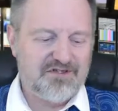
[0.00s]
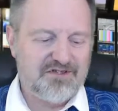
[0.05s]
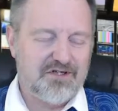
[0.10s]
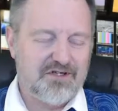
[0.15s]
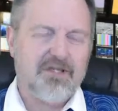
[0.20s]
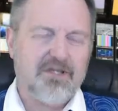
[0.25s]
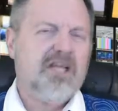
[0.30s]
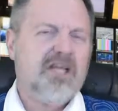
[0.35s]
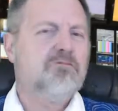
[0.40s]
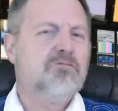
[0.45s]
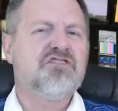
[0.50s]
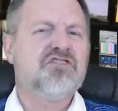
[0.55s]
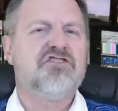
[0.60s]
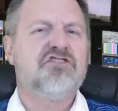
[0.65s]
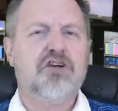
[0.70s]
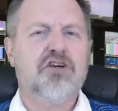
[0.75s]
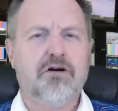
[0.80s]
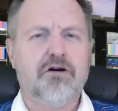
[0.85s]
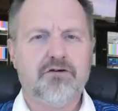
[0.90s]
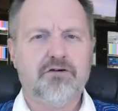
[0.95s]
So there was a
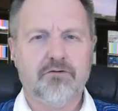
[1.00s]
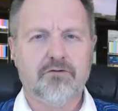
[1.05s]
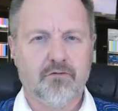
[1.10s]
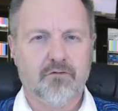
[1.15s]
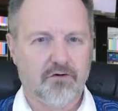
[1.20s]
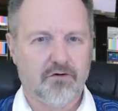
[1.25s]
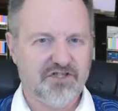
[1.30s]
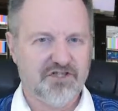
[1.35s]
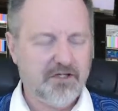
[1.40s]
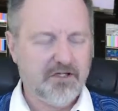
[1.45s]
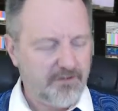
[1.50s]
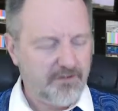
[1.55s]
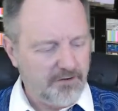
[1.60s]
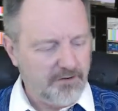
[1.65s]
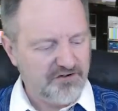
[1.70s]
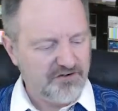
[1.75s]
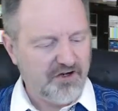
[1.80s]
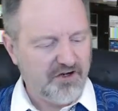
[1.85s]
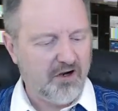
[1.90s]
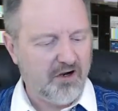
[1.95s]
shared universe.
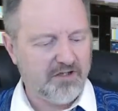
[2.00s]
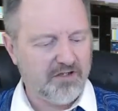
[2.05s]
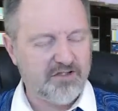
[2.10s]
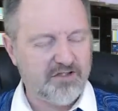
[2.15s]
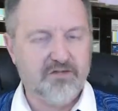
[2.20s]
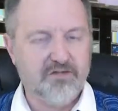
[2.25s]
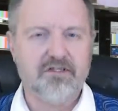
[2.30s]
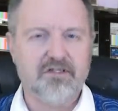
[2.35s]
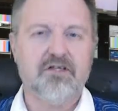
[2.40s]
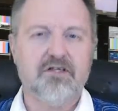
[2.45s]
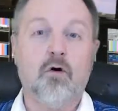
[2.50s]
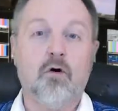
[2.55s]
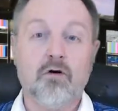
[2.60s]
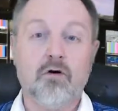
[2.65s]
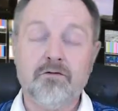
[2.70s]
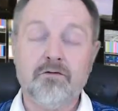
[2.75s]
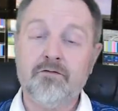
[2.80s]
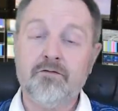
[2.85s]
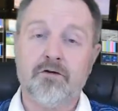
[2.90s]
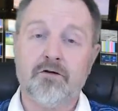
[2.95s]
Anything you saw on TV
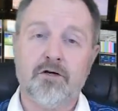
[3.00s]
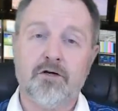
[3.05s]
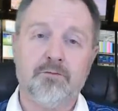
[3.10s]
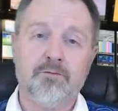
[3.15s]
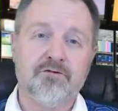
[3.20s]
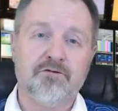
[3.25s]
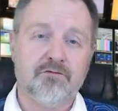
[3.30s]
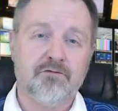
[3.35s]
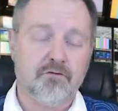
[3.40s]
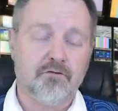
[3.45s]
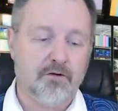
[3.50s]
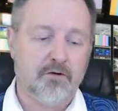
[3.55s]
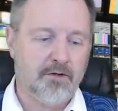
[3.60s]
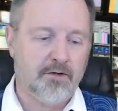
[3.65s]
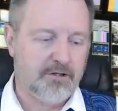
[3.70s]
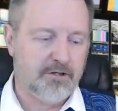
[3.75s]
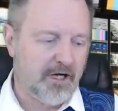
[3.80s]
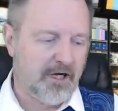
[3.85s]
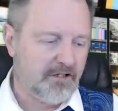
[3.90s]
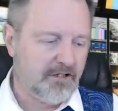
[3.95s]
or in films from
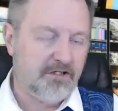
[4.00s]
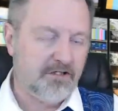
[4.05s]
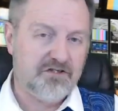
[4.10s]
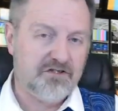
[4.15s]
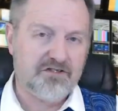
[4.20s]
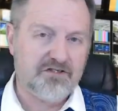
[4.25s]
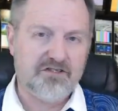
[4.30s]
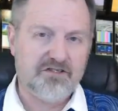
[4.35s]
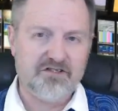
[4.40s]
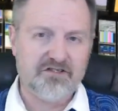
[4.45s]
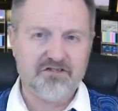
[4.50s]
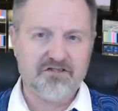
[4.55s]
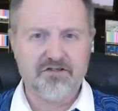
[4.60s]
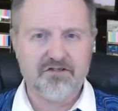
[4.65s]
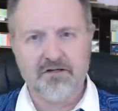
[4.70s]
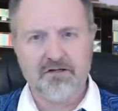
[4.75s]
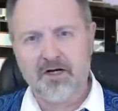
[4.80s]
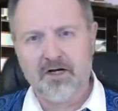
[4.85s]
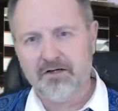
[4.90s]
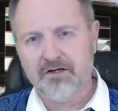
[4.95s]
1966
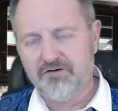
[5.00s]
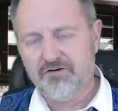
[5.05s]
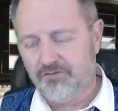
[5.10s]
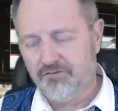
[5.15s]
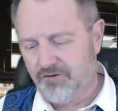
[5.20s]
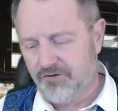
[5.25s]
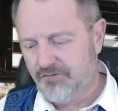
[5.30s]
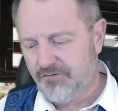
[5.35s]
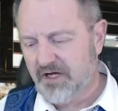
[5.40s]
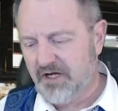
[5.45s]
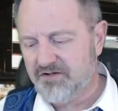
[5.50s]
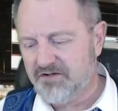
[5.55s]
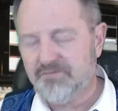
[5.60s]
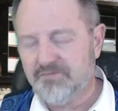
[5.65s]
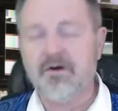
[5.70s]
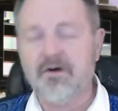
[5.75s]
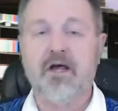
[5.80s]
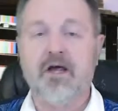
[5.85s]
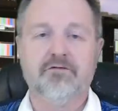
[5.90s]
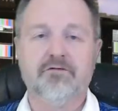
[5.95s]
to
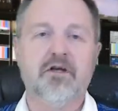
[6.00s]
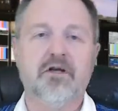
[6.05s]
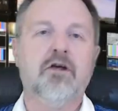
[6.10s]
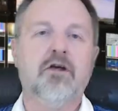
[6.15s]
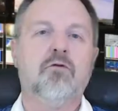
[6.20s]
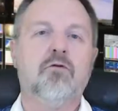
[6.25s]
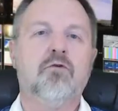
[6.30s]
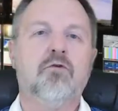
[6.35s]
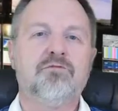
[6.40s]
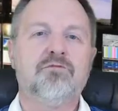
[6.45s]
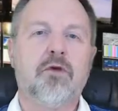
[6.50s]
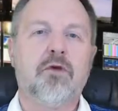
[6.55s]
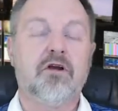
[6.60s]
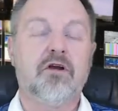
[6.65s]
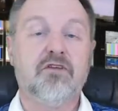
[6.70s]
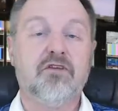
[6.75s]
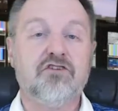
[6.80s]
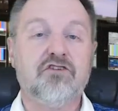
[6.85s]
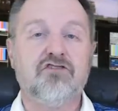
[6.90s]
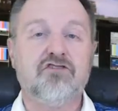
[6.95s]
2005 was
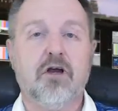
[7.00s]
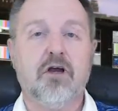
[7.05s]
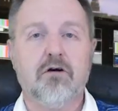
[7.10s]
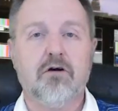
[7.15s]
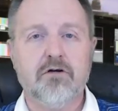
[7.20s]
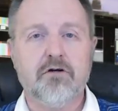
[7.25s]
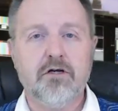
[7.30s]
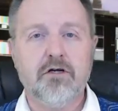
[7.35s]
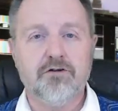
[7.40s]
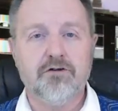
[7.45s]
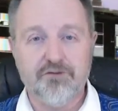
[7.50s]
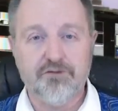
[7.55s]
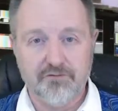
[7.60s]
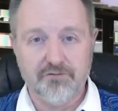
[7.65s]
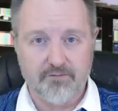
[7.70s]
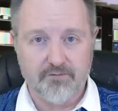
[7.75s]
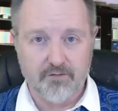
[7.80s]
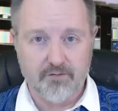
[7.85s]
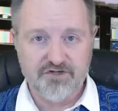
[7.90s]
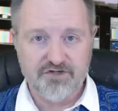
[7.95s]
part of a shared
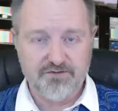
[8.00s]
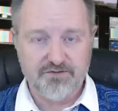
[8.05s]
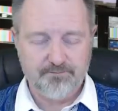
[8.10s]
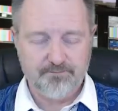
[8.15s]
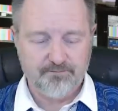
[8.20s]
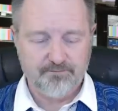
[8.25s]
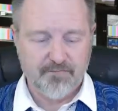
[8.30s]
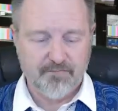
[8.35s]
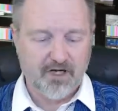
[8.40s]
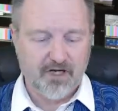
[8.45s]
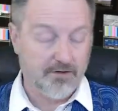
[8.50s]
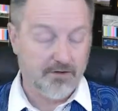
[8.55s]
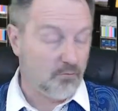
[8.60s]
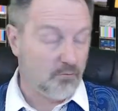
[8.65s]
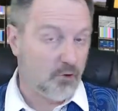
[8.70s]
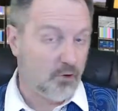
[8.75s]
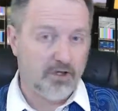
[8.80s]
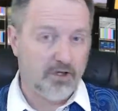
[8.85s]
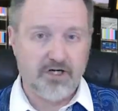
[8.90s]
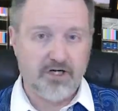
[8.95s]
universe. And
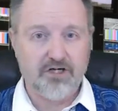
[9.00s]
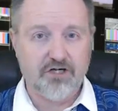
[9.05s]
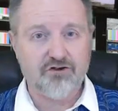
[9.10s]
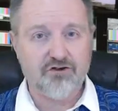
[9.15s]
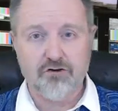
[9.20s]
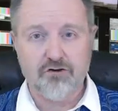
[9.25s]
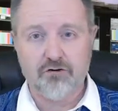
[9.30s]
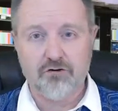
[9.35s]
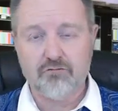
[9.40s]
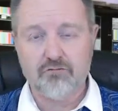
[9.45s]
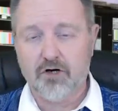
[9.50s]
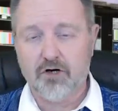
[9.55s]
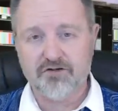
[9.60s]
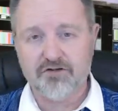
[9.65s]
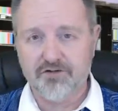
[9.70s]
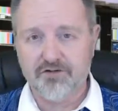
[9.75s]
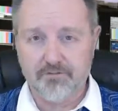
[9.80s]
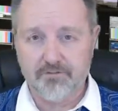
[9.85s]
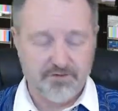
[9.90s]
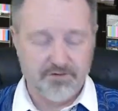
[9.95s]
there were occasional
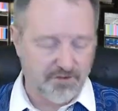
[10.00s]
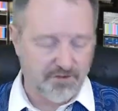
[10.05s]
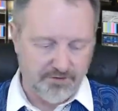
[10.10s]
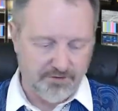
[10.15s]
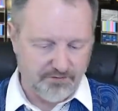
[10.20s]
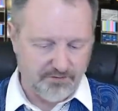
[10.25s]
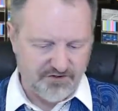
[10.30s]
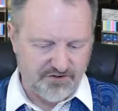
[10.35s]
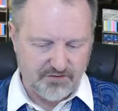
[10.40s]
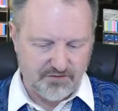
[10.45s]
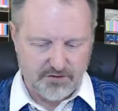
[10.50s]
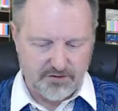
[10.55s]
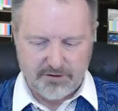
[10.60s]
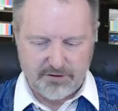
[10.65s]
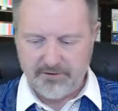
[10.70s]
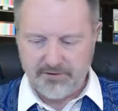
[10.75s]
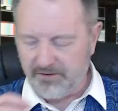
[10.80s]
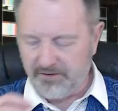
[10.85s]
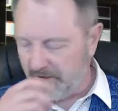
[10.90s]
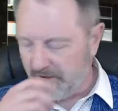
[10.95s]
crossovers, although
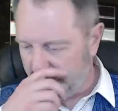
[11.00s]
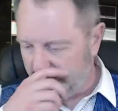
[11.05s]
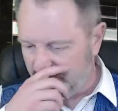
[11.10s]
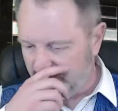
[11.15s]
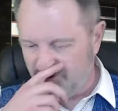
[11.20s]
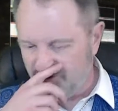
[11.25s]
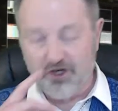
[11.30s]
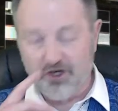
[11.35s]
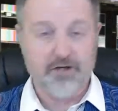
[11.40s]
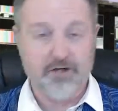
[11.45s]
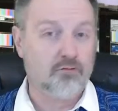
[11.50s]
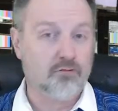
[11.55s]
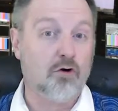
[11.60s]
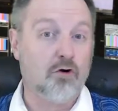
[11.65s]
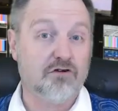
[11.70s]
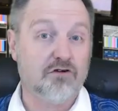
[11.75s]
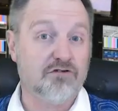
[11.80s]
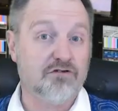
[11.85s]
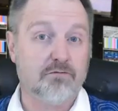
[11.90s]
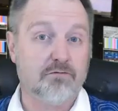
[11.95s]
certainly nothing like the giant
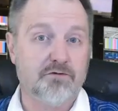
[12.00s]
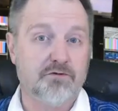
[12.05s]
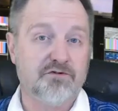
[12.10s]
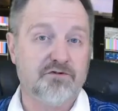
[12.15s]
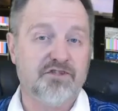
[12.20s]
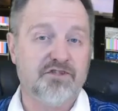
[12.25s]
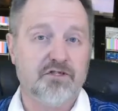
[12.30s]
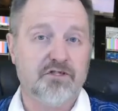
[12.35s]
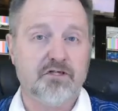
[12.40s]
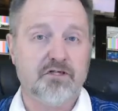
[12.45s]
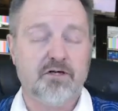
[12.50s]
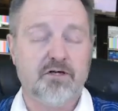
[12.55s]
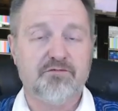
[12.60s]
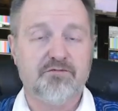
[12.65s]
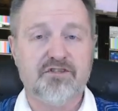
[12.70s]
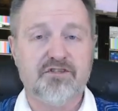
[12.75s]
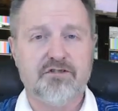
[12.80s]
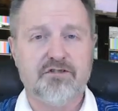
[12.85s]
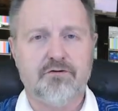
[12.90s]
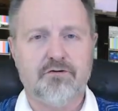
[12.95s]
crossovers we see in the
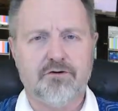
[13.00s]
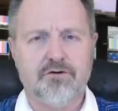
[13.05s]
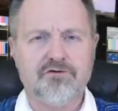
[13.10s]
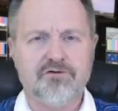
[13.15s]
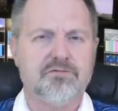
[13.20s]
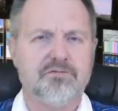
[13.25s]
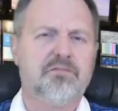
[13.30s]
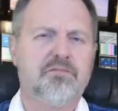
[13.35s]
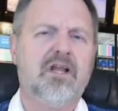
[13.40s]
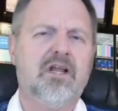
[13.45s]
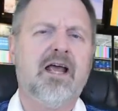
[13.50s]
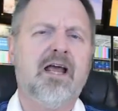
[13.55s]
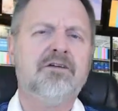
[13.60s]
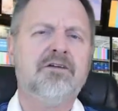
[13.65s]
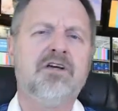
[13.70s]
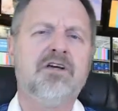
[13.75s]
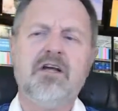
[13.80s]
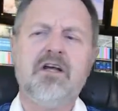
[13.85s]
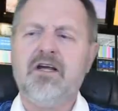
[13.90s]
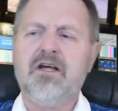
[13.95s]
MCU. Those are
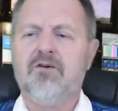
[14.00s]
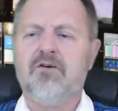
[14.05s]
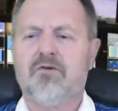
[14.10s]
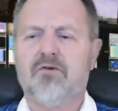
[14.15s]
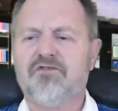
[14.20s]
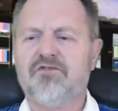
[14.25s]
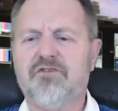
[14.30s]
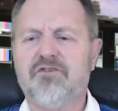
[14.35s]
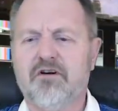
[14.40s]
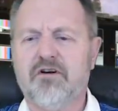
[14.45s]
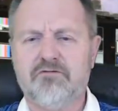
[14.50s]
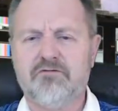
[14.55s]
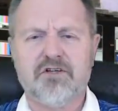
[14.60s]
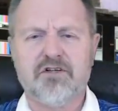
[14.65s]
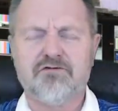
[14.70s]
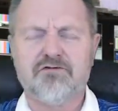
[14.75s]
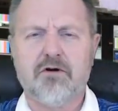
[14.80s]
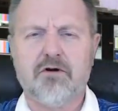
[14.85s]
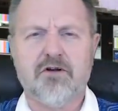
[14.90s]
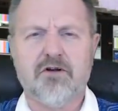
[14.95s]
planned, where Star
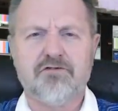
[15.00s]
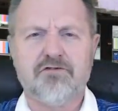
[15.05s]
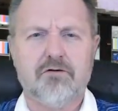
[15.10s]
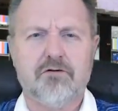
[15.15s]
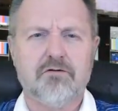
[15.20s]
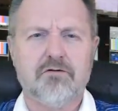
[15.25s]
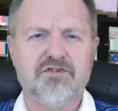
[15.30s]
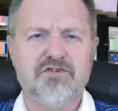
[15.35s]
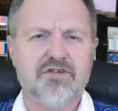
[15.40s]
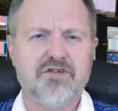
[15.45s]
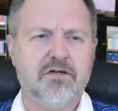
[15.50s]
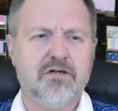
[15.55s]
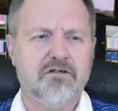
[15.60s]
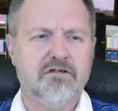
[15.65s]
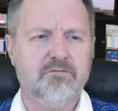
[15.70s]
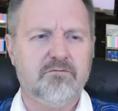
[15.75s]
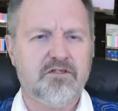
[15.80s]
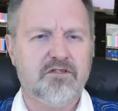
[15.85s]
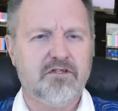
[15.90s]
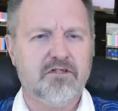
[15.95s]
Trek's crossovers
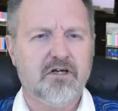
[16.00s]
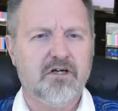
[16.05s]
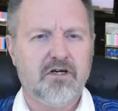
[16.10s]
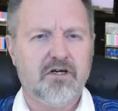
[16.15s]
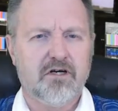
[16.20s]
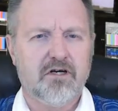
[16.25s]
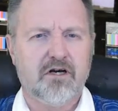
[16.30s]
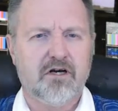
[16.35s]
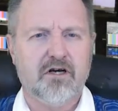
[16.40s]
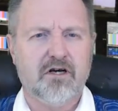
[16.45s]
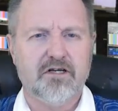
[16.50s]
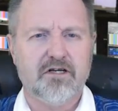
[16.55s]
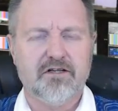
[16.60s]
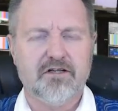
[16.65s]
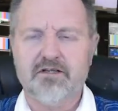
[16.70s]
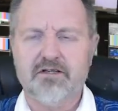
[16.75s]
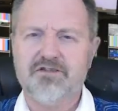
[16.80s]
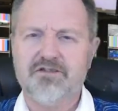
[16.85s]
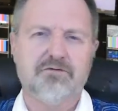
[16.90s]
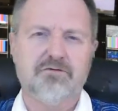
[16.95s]
tended to be
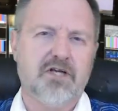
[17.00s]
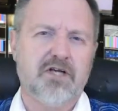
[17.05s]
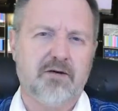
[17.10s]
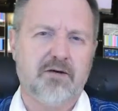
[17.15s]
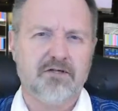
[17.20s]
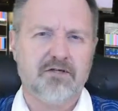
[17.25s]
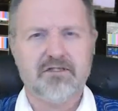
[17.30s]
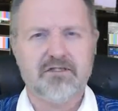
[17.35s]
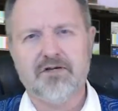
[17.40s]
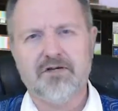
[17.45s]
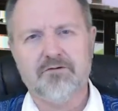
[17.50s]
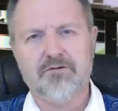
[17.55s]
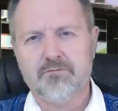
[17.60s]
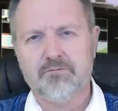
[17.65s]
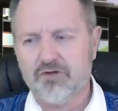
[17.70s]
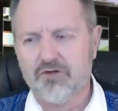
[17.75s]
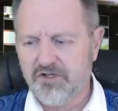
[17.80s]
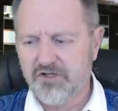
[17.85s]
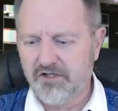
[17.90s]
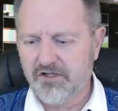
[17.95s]
things that would happen at given
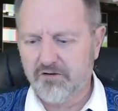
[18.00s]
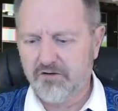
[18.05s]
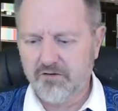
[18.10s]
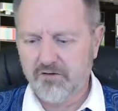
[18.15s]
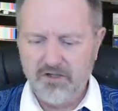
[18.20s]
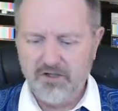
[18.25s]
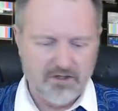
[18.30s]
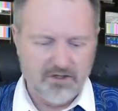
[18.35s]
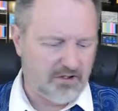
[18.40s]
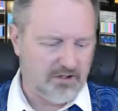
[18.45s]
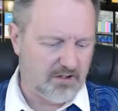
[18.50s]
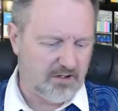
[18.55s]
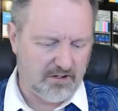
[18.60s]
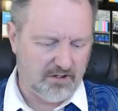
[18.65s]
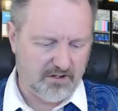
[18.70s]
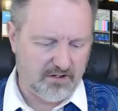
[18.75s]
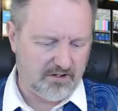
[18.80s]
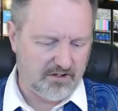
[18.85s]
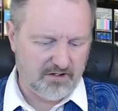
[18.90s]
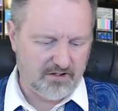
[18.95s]
particular
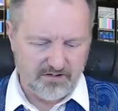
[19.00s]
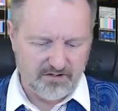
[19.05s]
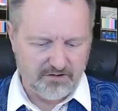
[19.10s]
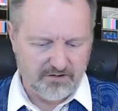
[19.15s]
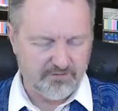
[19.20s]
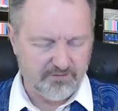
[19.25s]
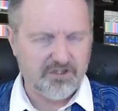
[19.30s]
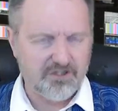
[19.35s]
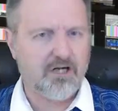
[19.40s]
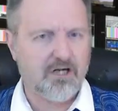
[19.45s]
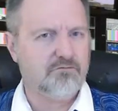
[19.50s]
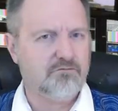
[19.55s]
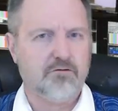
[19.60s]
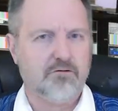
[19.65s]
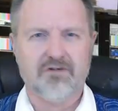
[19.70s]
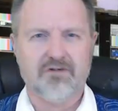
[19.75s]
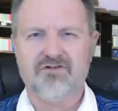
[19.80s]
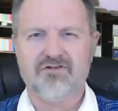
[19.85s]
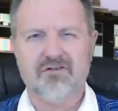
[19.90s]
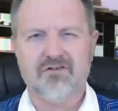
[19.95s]
times
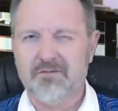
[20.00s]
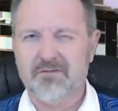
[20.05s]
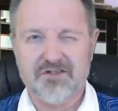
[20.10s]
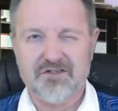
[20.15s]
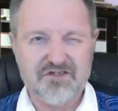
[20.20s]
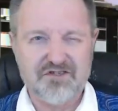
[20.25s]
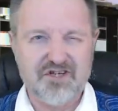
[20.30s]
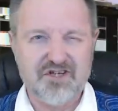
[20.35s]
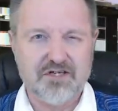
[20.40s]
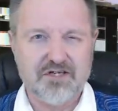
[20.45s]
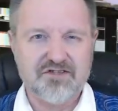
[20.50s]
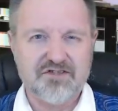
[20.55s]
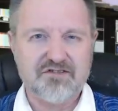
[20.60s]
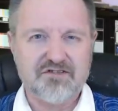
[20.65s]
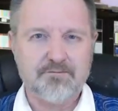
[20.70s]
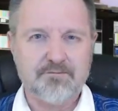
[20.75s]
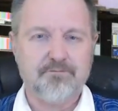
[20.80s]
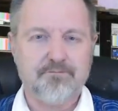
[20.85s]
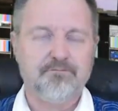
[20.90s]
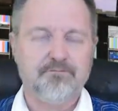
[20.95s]
where it sort of makes
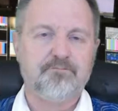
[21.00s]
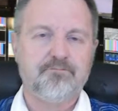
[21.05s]
sense.